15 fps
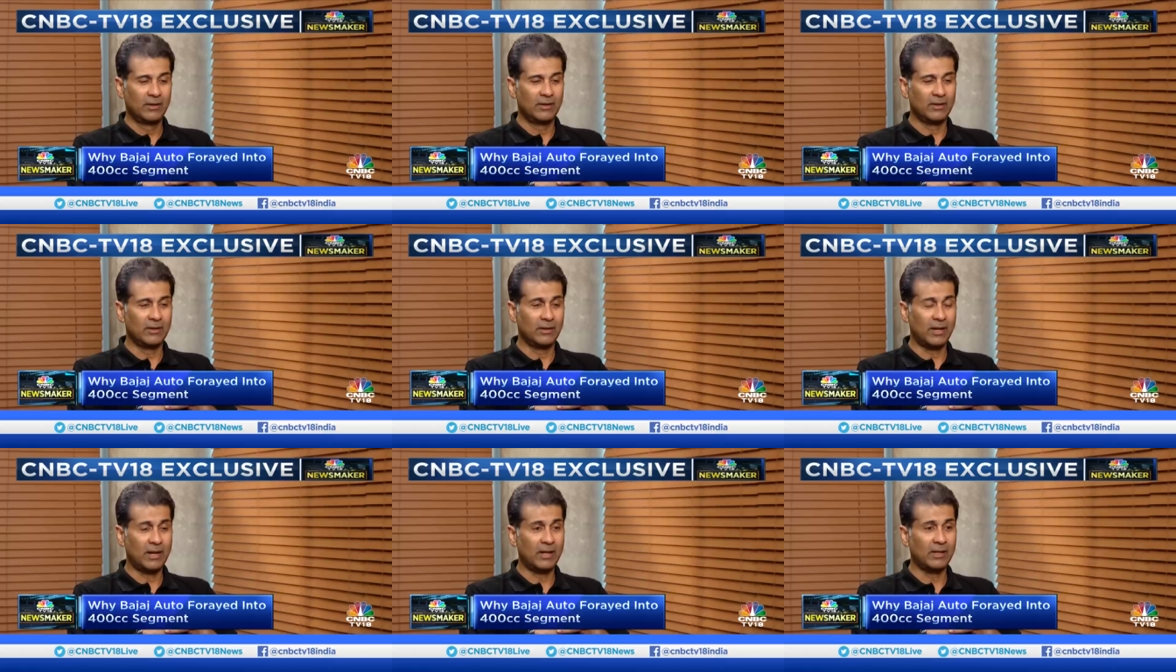
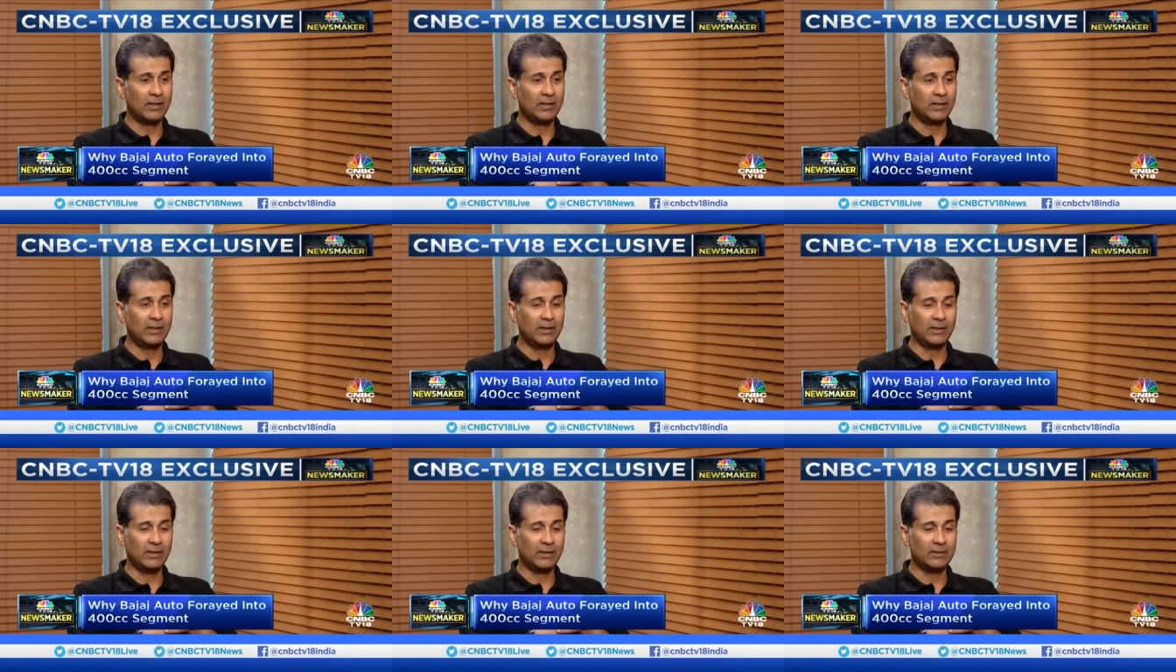Uh, and
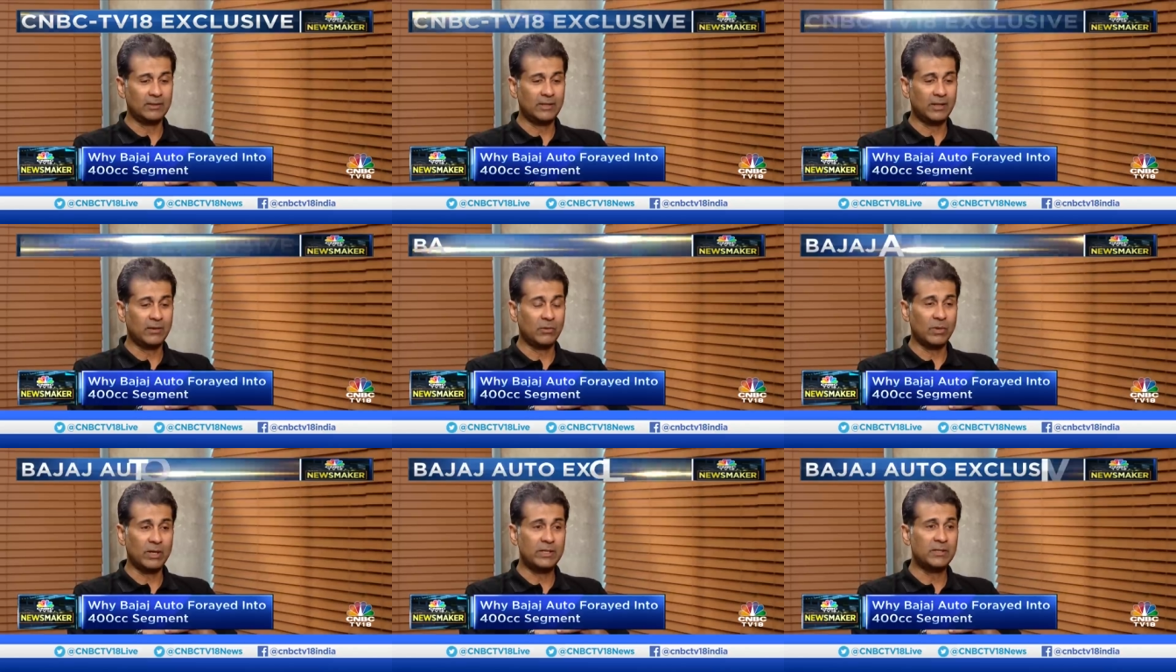he uh,
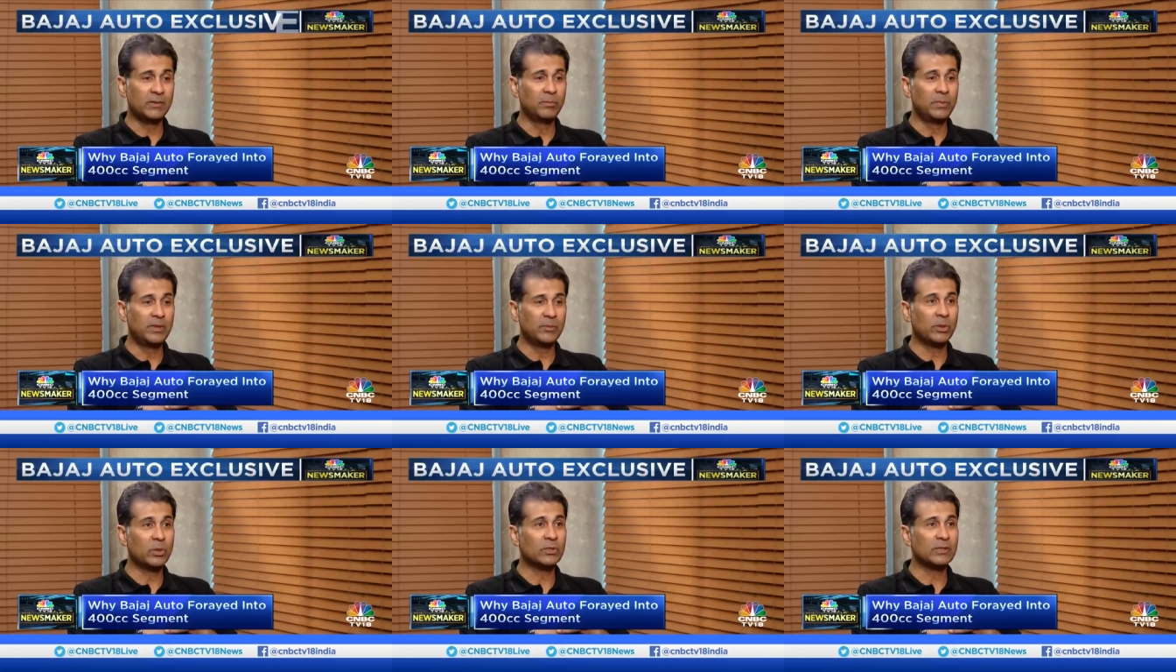said quite
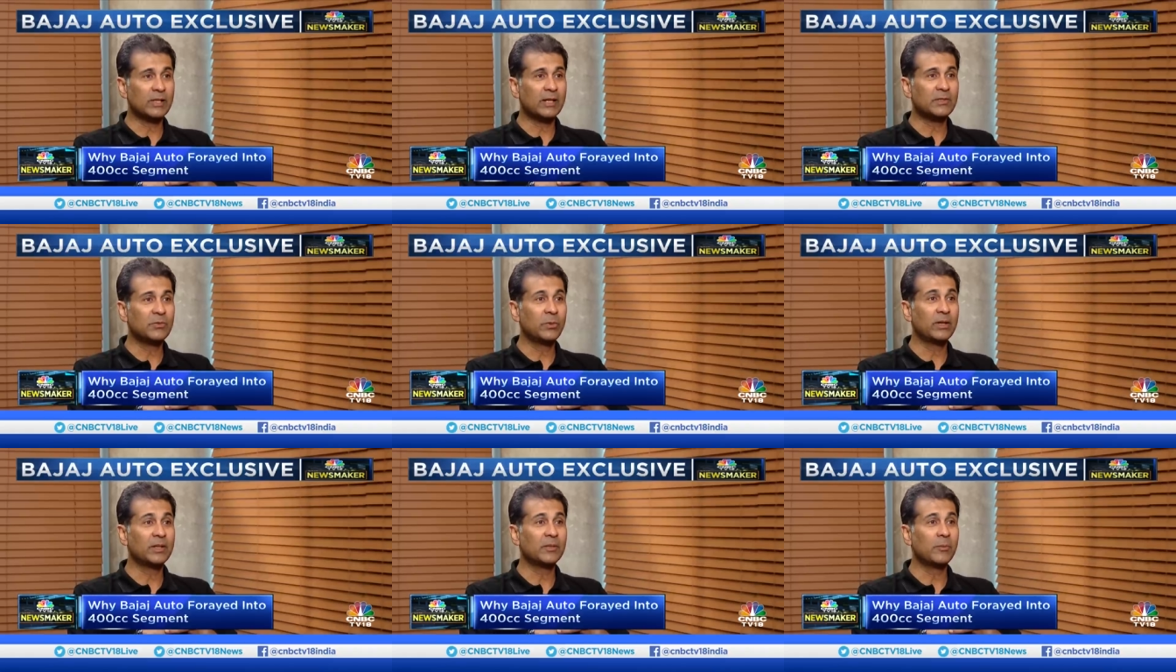simply because
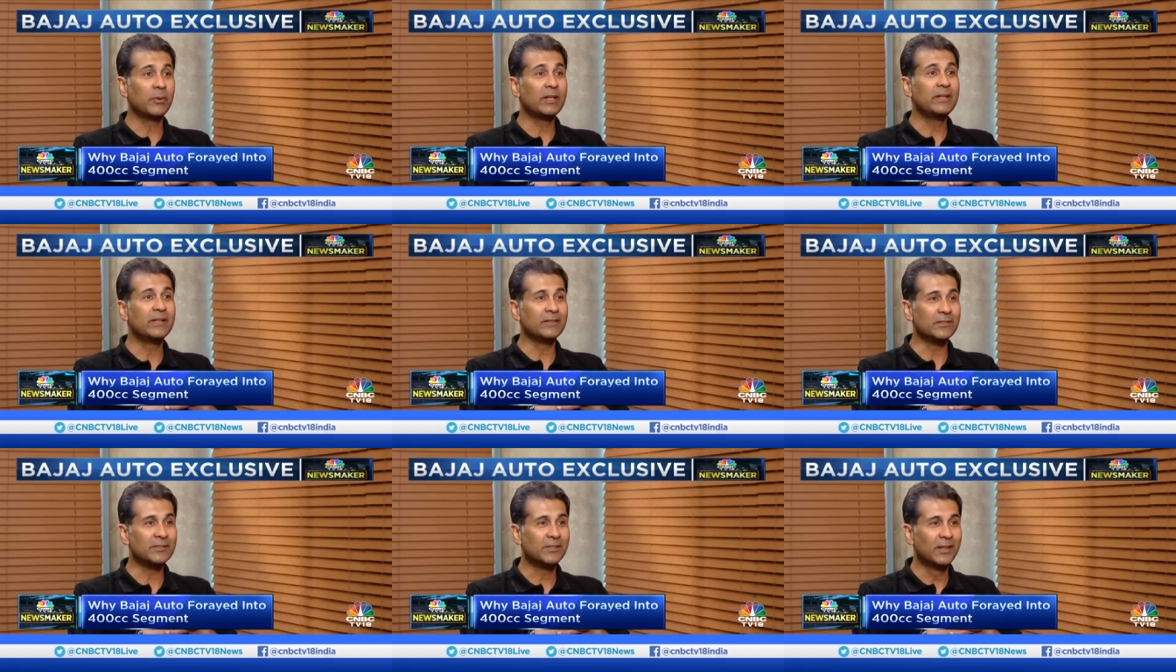that's where the money
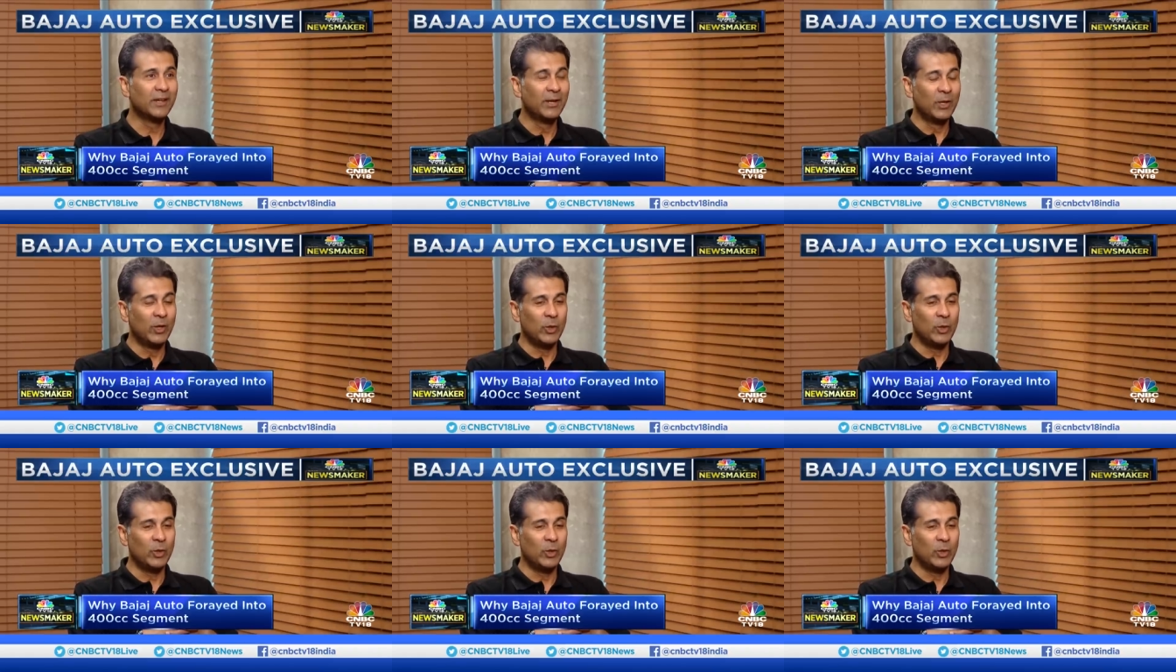is.